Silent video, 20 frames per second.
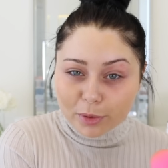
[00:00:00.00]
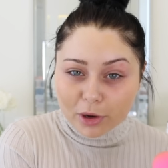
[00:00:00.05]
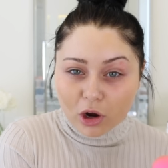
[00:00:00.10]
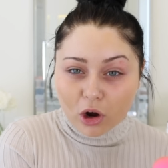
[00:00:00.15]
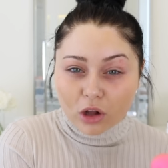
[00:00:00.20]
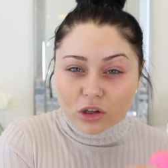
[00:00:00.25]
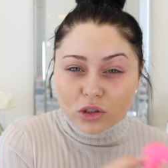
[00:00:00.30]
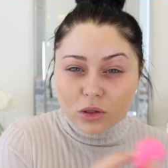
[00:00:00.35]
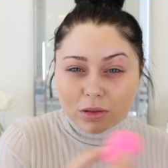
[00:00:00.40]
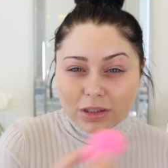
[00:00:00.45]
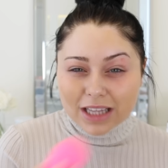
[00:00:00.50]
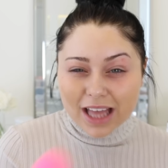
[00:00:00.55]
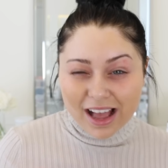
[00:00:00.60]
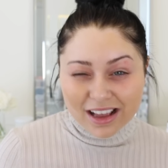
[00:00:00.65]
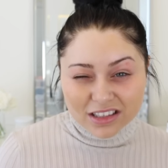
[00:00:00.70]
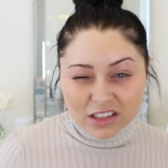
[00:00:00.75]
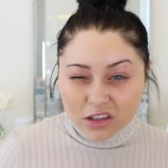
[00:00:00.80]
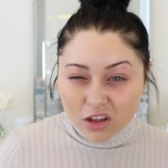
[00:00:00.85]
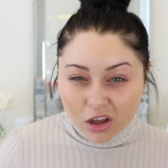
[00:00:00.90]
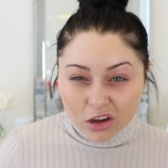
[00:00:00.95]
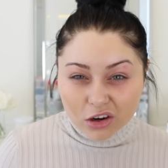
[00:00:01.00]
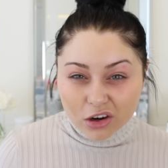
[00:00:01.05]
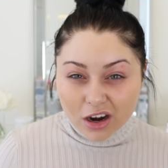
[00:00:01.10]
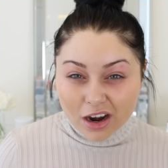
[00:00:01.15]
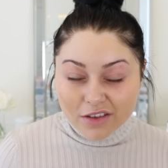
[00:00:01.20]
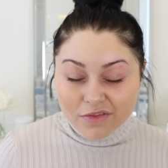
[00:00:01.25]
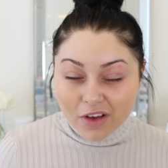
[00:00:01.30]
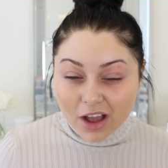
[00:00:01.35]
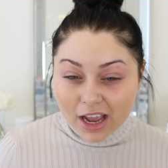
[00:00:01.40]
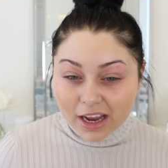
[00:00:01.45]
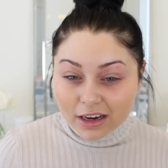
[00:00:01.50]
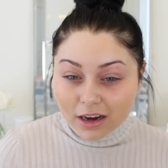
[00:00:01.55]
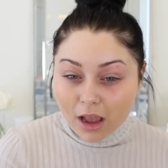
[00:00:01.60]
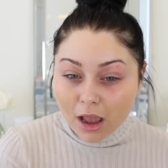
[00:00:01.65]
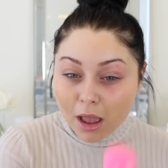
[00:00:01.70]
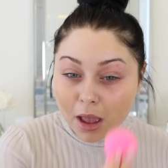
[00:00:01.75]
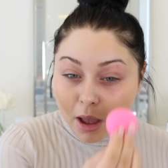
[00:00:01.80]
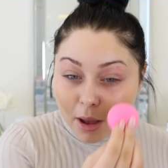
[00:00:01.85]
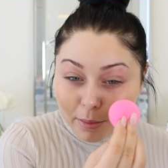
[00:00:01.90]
but it also lasts longer, I find,